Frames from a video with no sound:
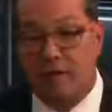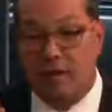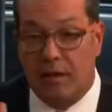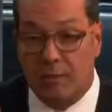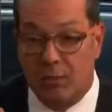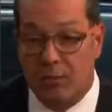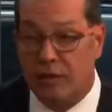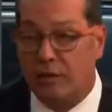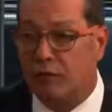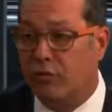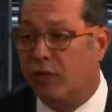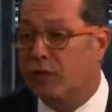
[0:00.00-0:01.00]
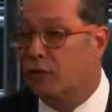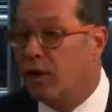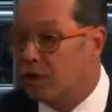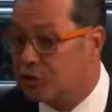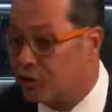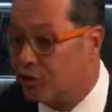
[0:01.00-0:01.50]
healthy and moving in the right
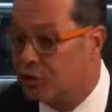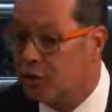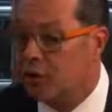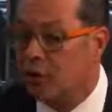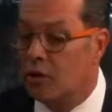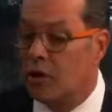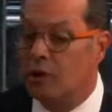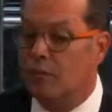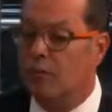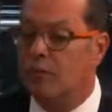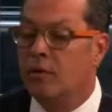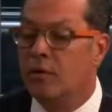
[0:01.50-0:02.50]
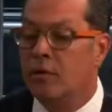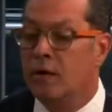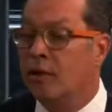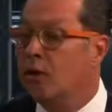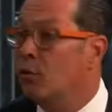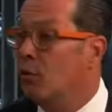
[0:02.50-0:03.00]
direction.
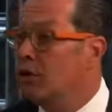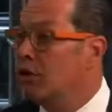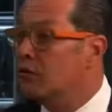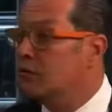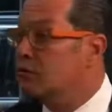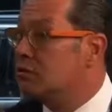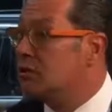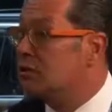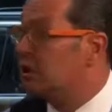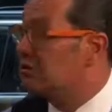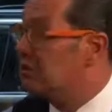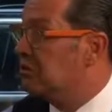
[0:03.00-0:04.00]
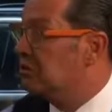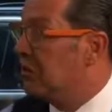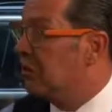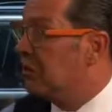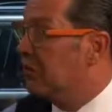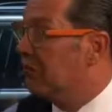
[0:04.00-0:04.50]
And no one here is
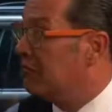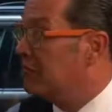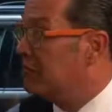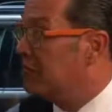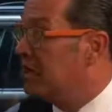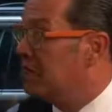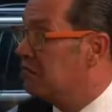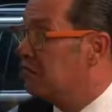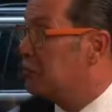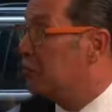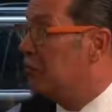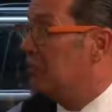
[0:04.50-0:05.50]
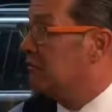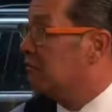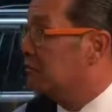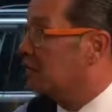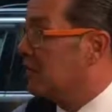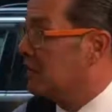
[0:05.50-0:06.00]
suggesting that we have any staff, nor do we
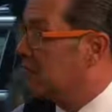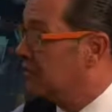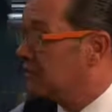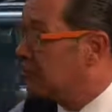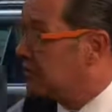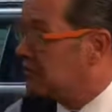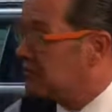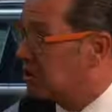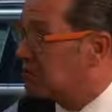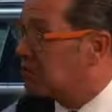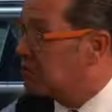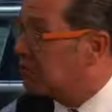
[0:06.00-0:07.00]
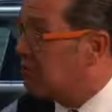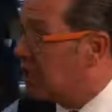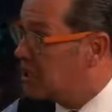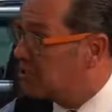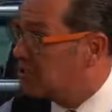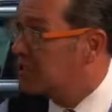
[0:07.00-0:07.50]
have any staff that's being sexually
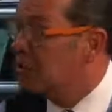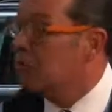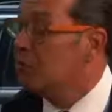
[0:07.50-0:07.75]
harassed.